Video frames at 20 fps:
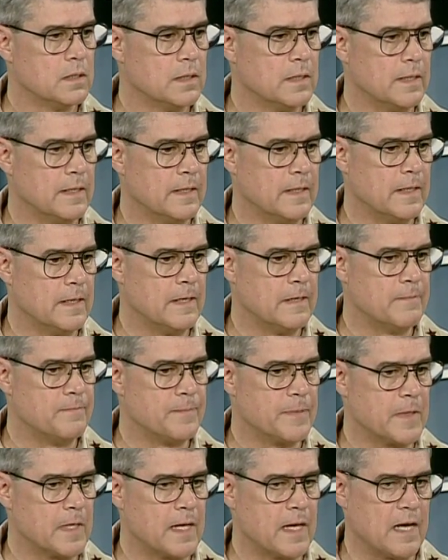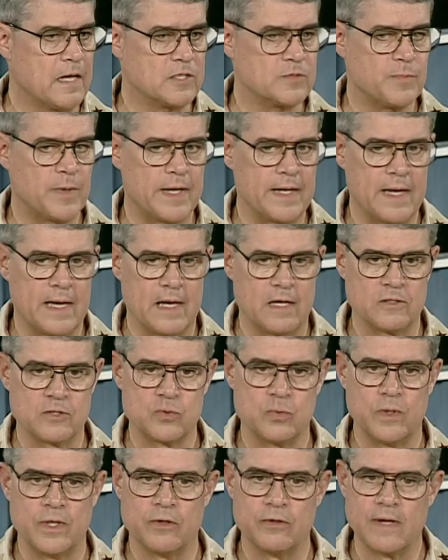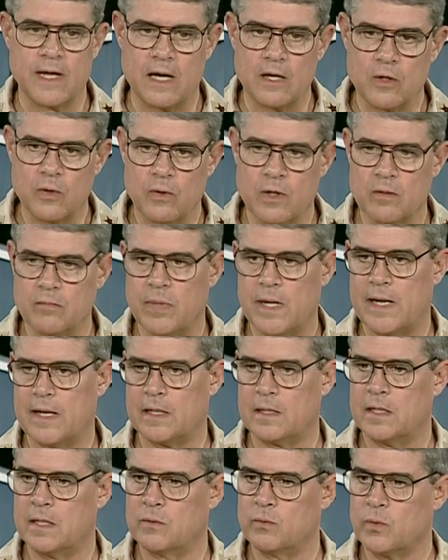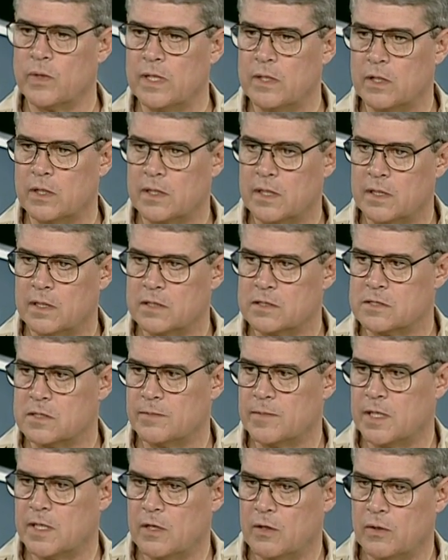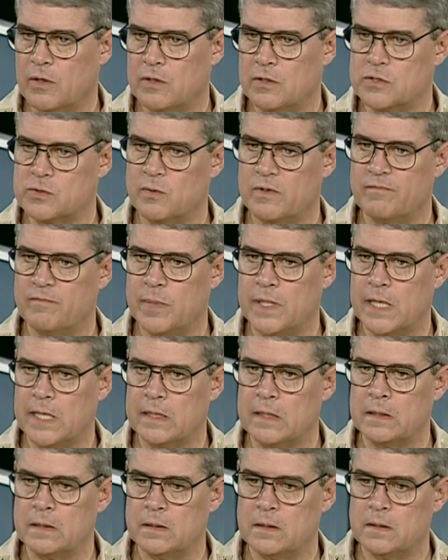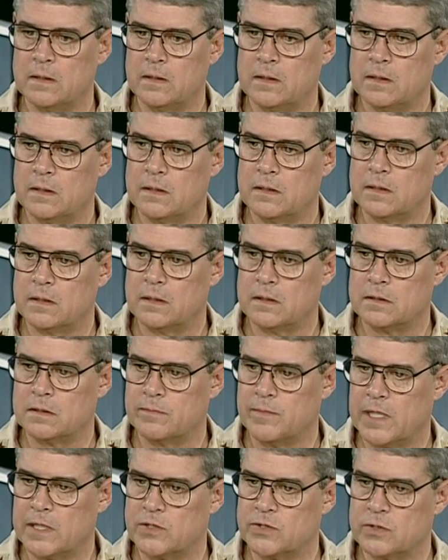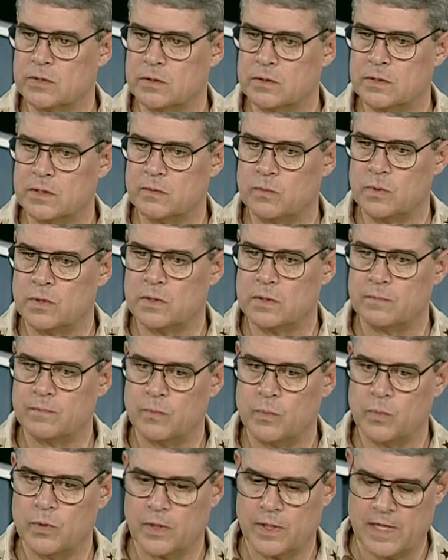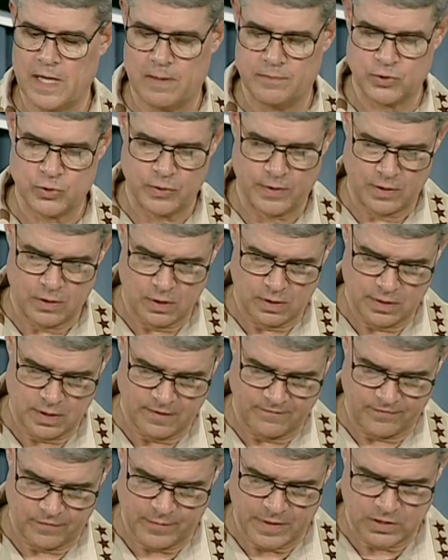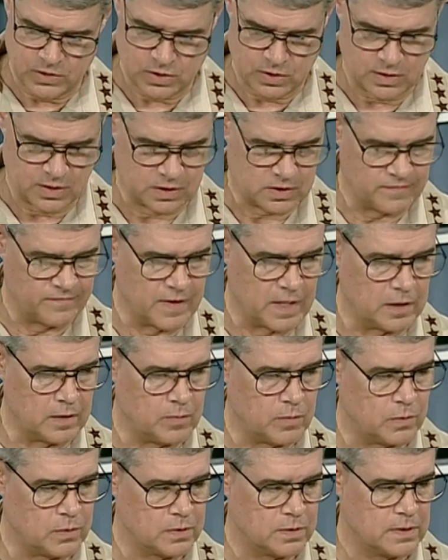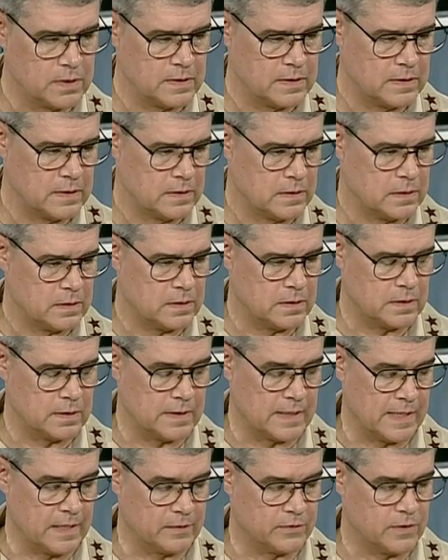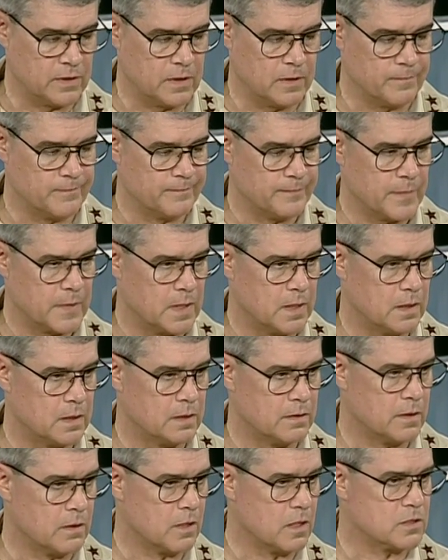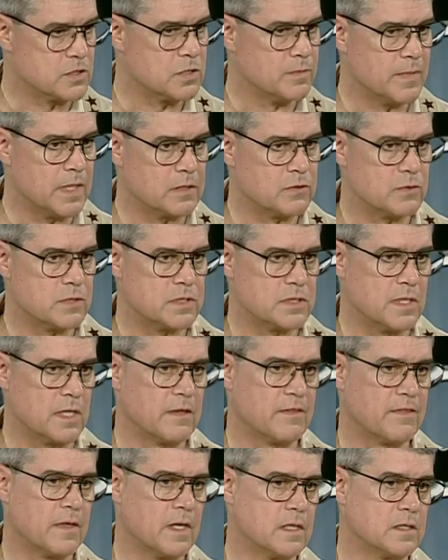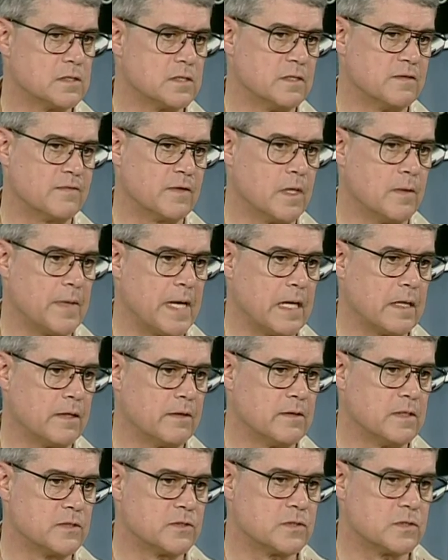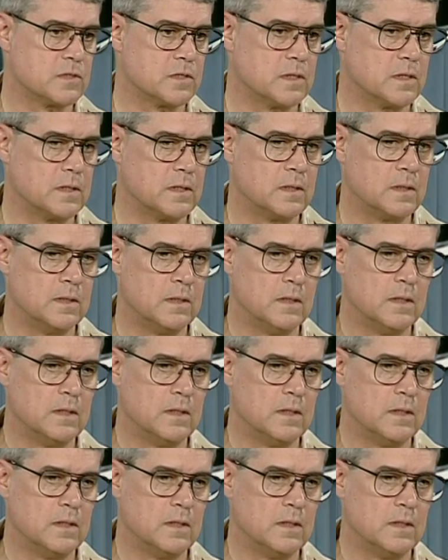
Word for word: um, house by house. We are now going back and relooking at some of the areas we've been uh, to make sure that we're, we're capturing all the information that's available uh, out there. Uh, there are some interesting things that have come out of this, uh,